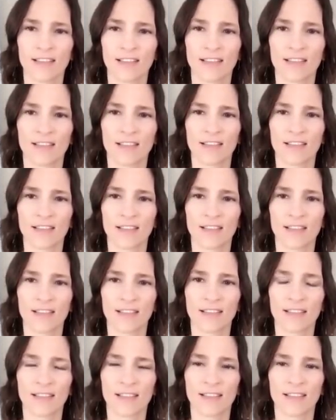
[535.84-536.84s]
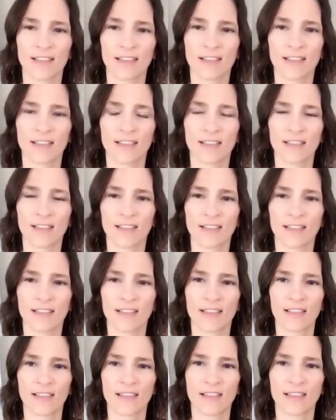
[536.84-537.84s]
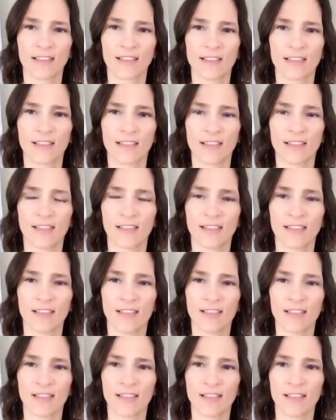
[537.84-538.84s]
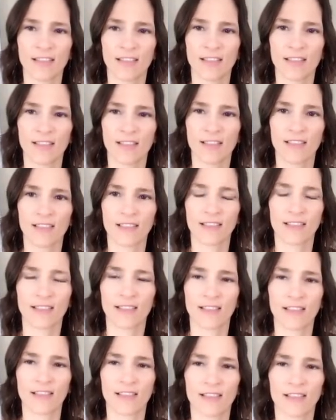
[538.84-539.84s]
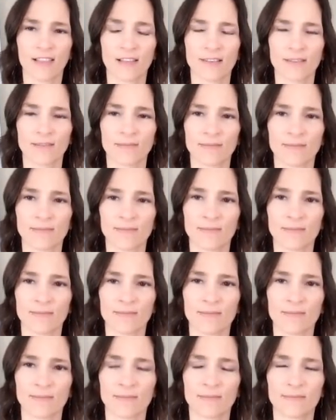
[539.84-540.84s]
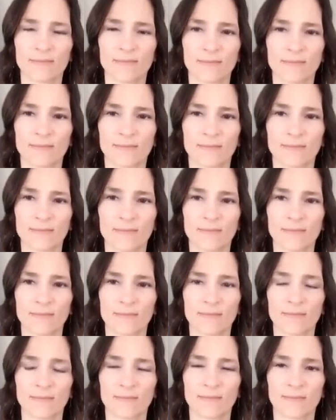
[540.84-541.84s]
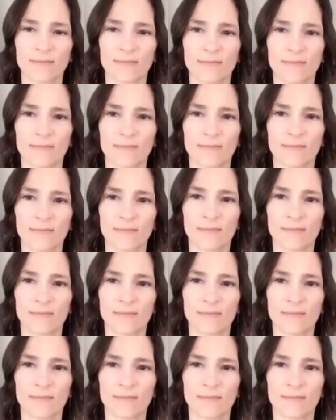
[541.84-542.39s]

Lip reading: (silent)